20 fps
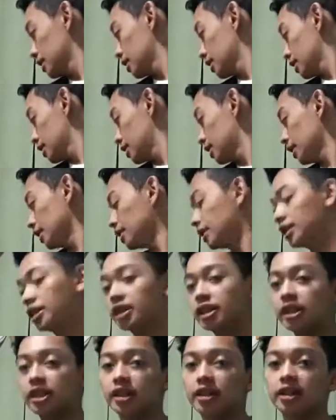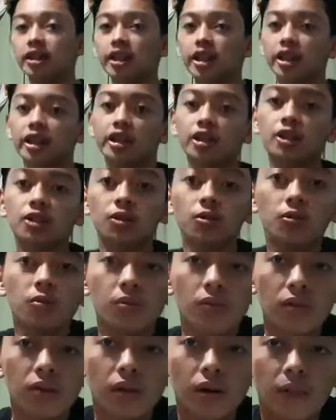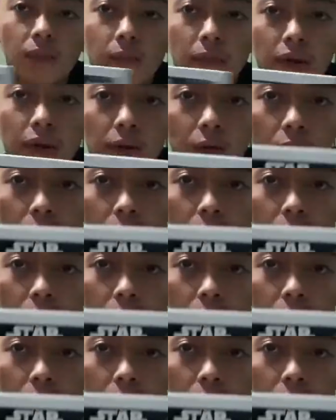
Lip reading: si Jyn Erso, number